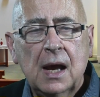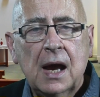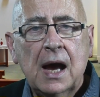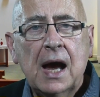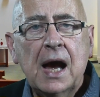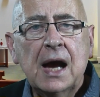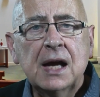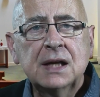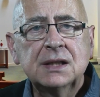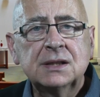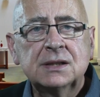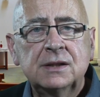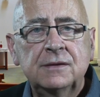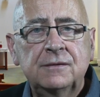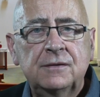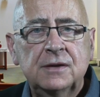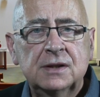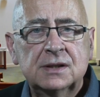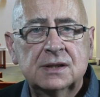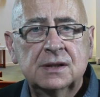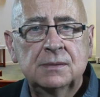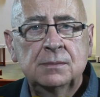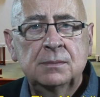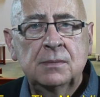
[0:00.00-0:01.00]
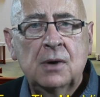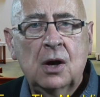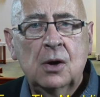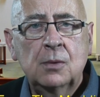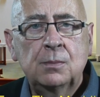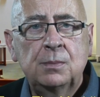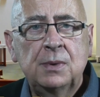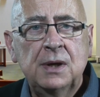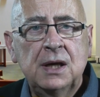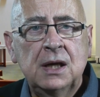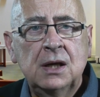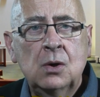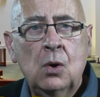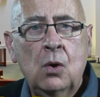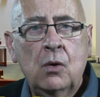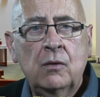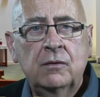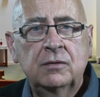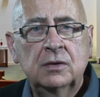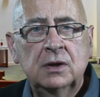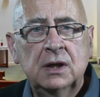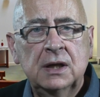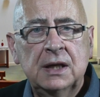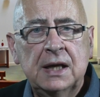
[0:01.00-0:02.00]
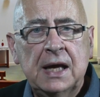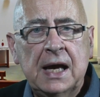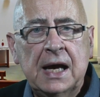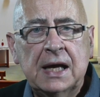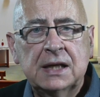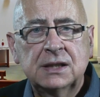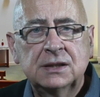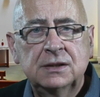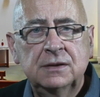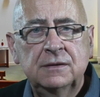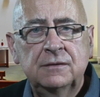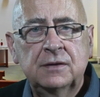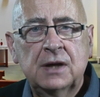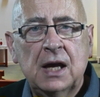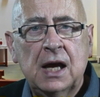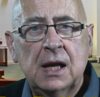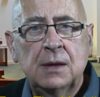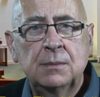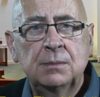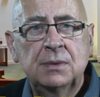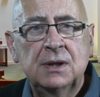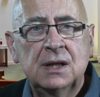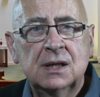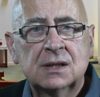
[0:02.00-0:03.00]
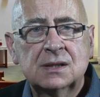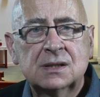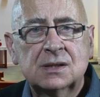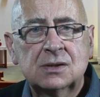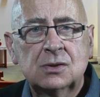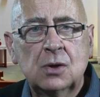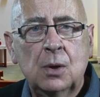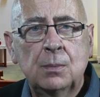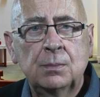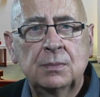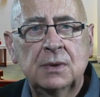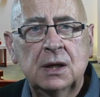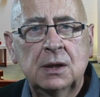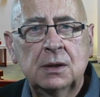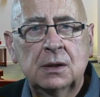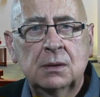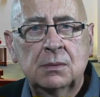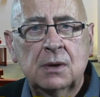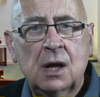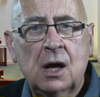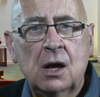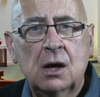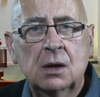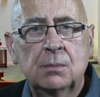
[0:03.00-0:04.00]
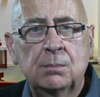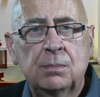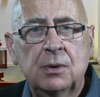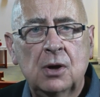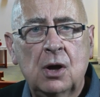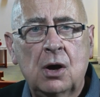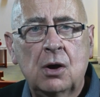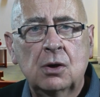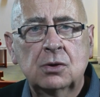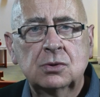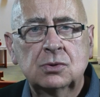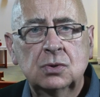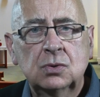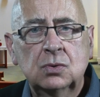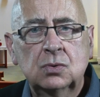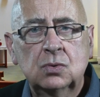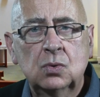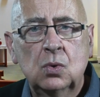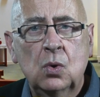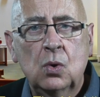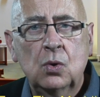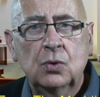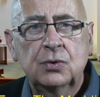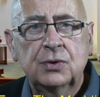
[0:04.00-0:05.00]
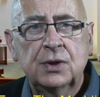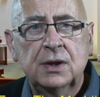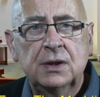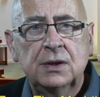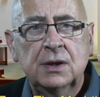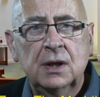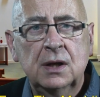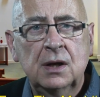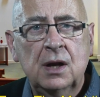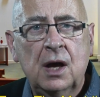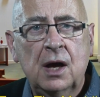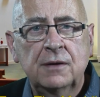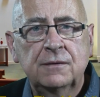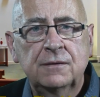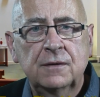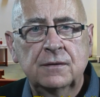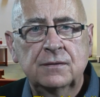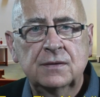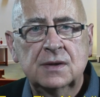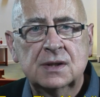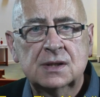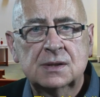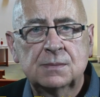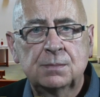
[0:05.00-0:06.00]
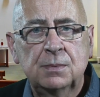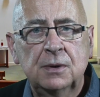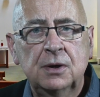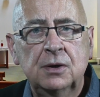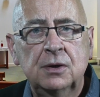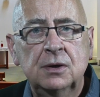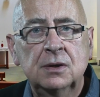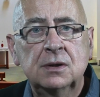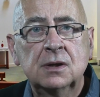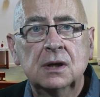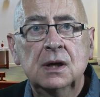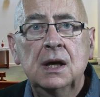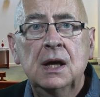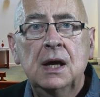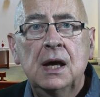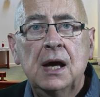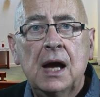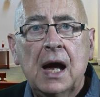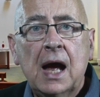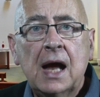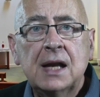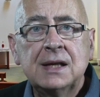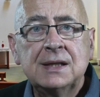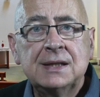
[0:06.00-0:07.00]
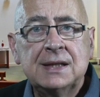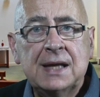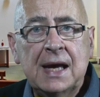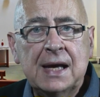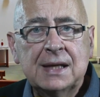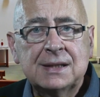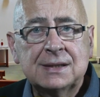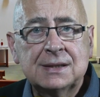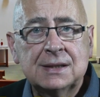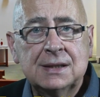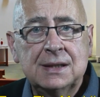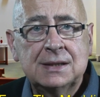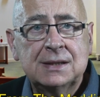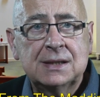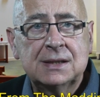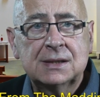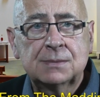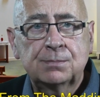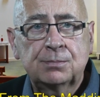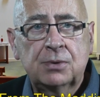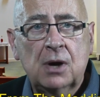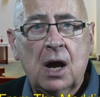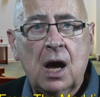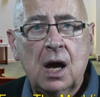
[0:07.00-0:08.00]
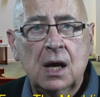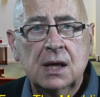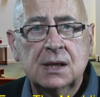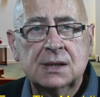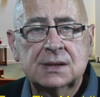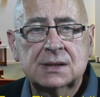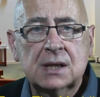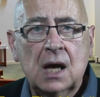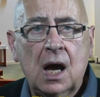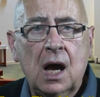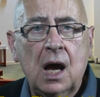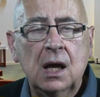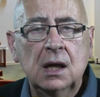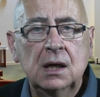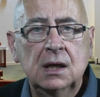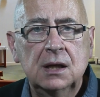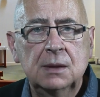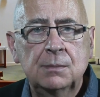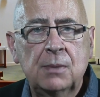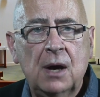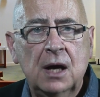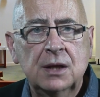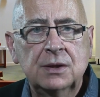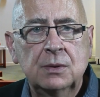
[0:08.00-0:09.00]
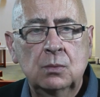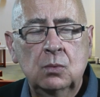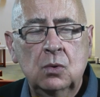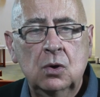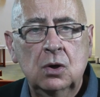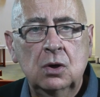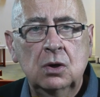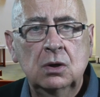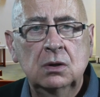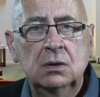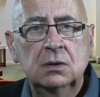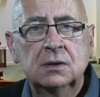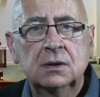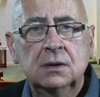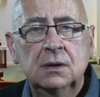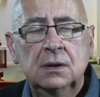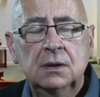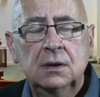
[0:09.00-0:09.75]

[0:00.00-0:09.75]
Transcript: Activism, or being overly active, can be a stumbling block to growth in the life of the Spirit, and yet it is prized highly by the world.